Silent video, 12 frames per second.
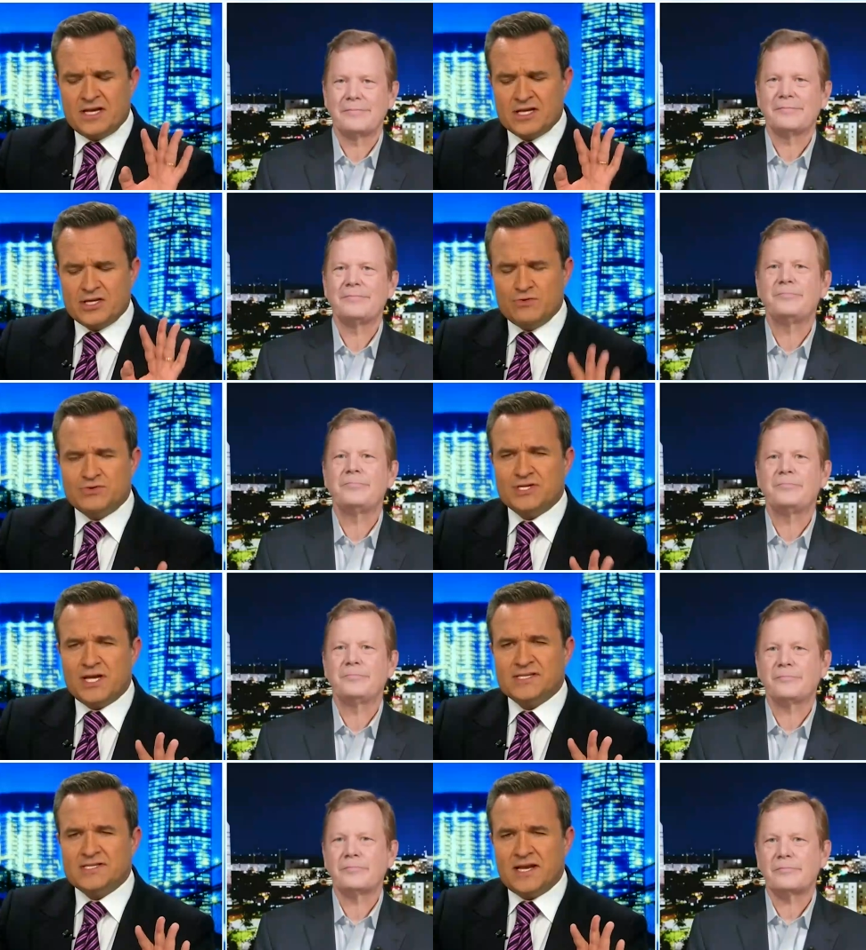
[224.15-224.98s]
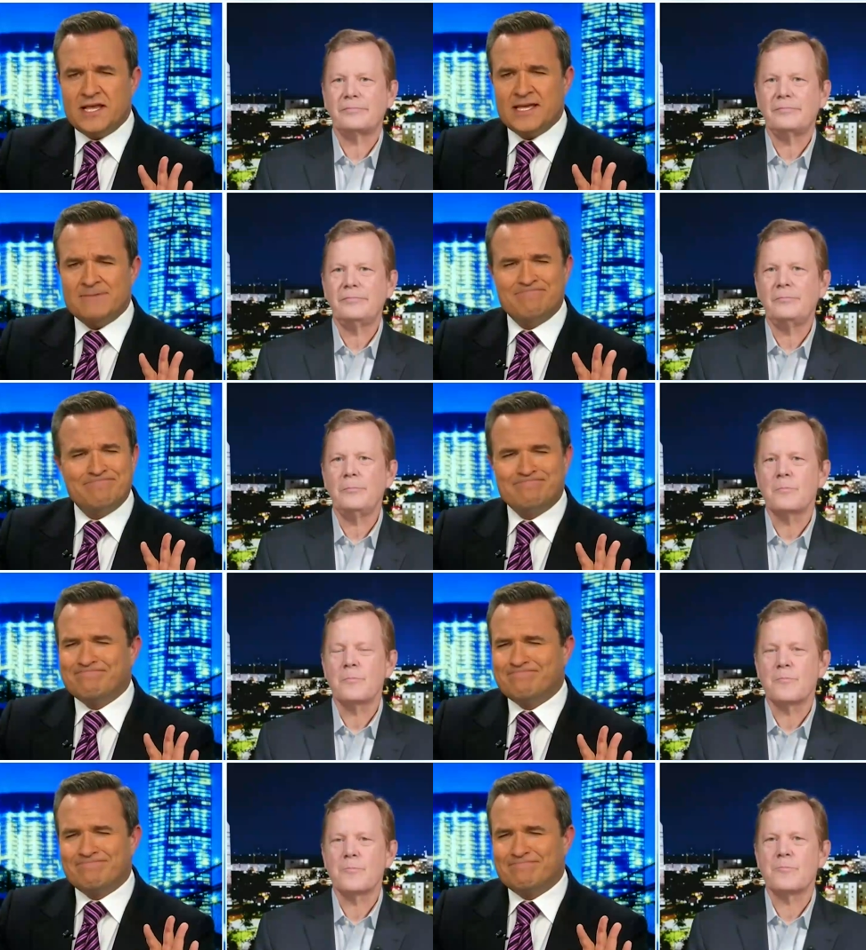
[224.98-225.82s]
Speaker 1: You sense any
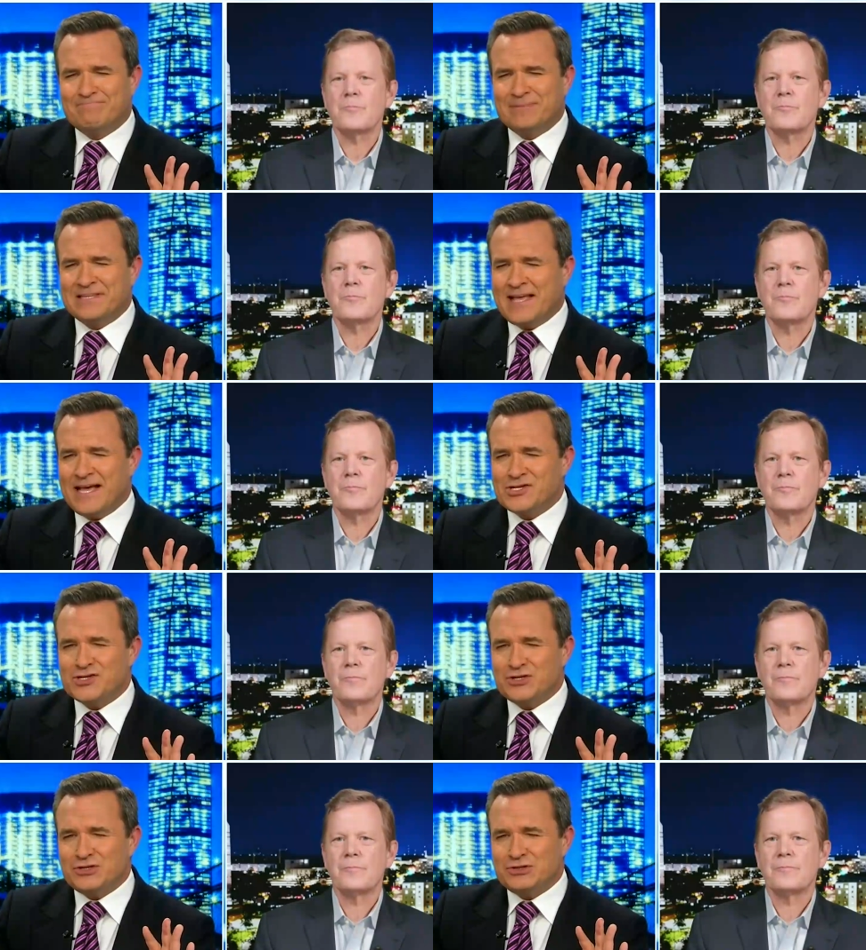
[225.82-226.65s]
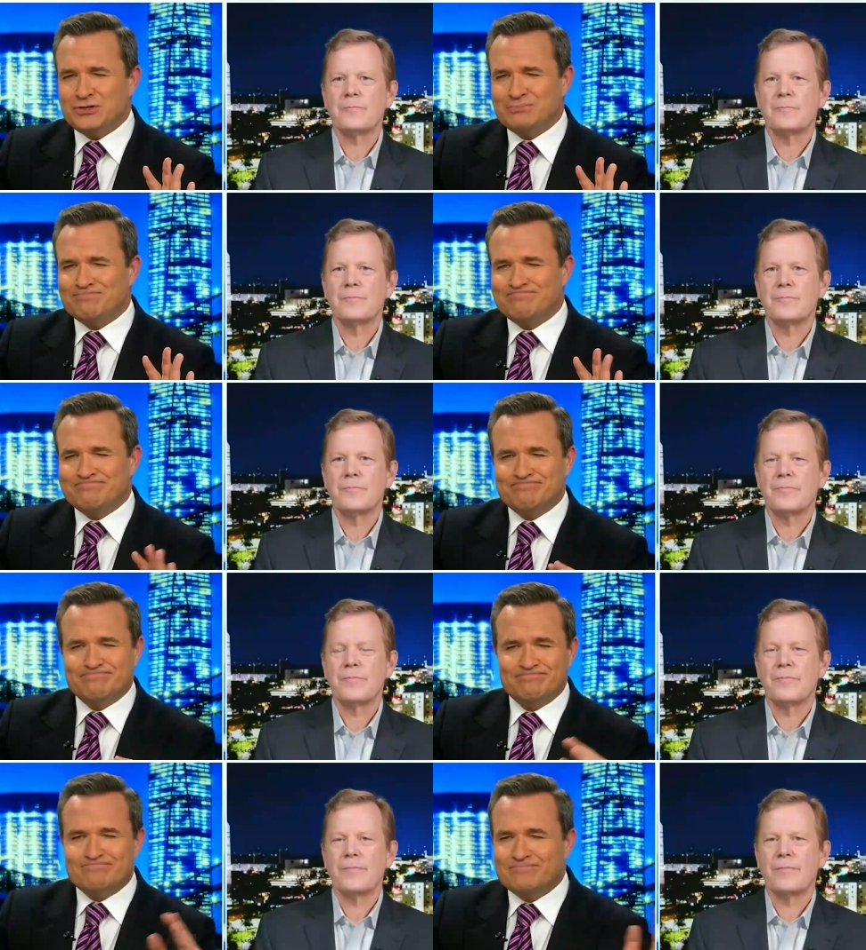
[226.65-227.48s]
potential
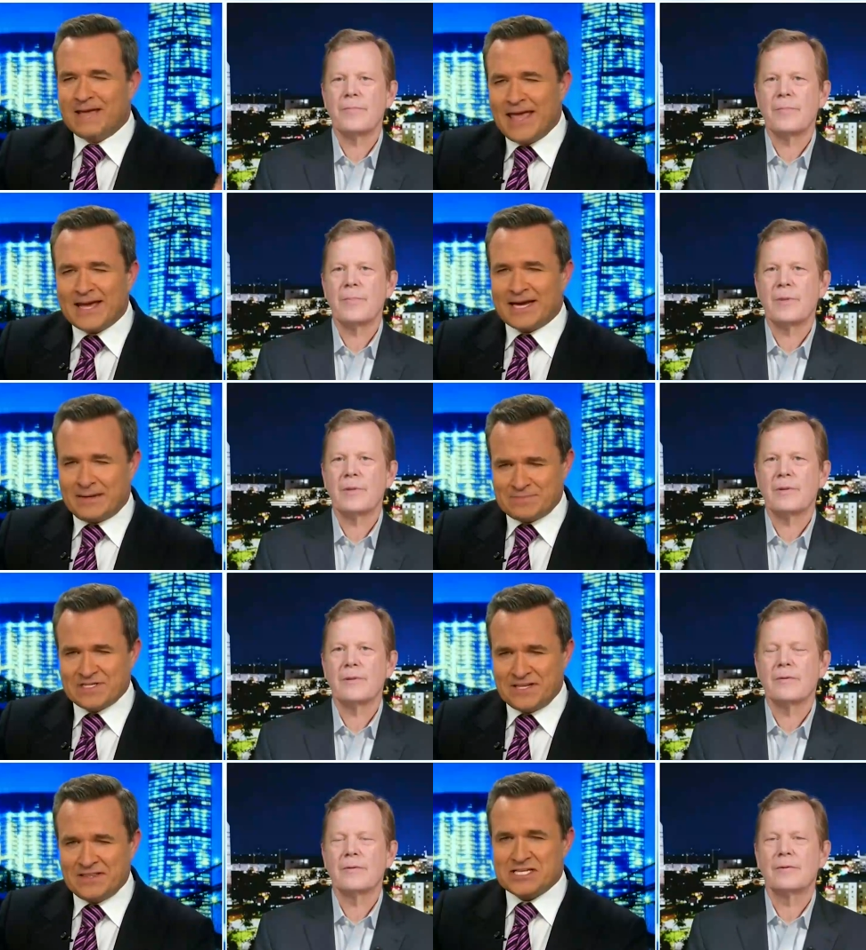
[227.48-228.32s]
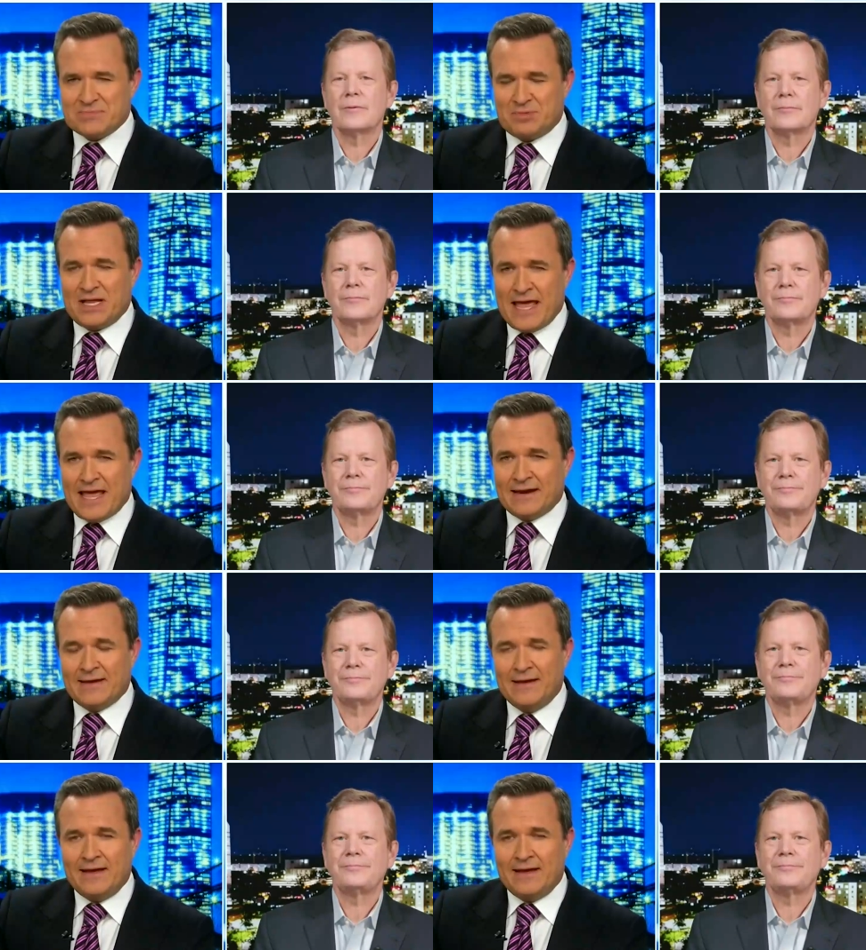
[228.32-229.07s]
hiccups in this plan?